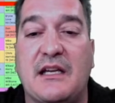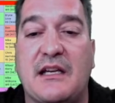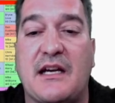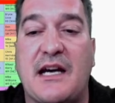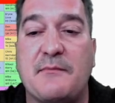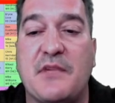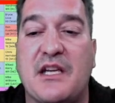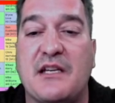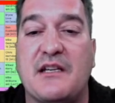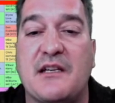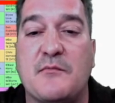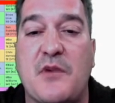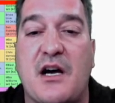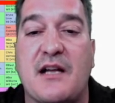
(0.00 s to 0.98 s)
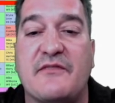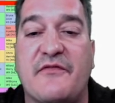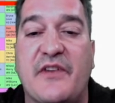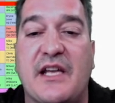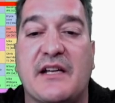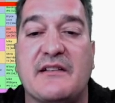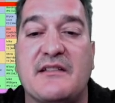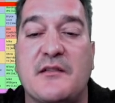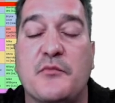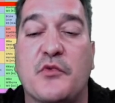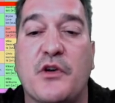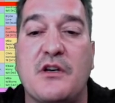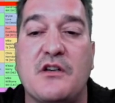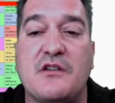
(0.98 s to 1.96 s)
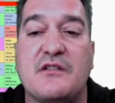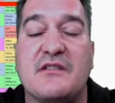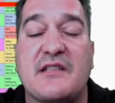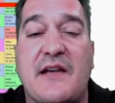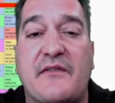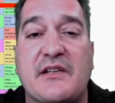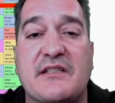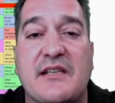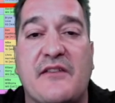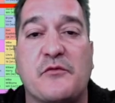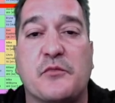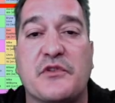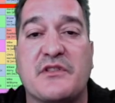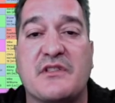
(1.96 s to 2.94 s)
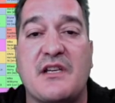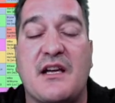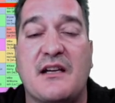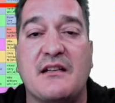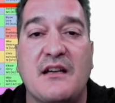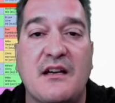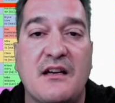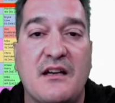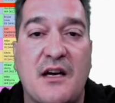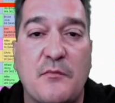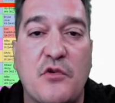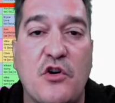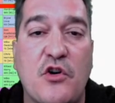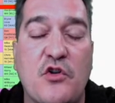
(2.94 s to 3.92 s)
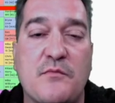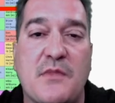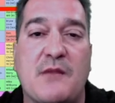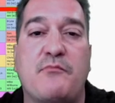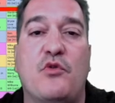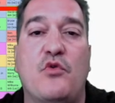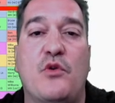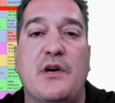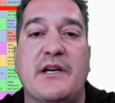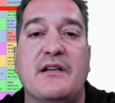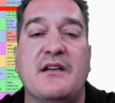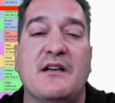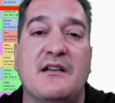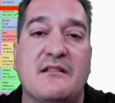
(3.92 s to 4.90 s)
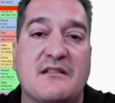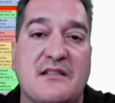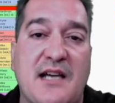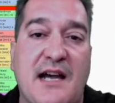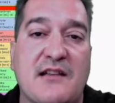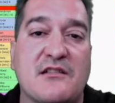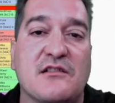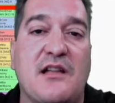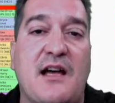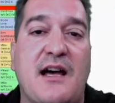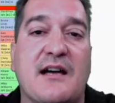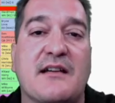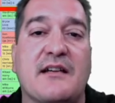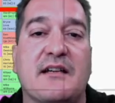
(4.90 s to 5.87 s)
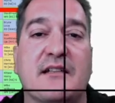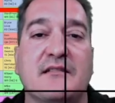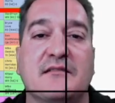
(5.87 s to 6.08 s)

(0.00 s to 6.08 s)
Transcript: I'm getting him on Fantasy Pros, 77%. I'm going with my boy, Tyler Lockett.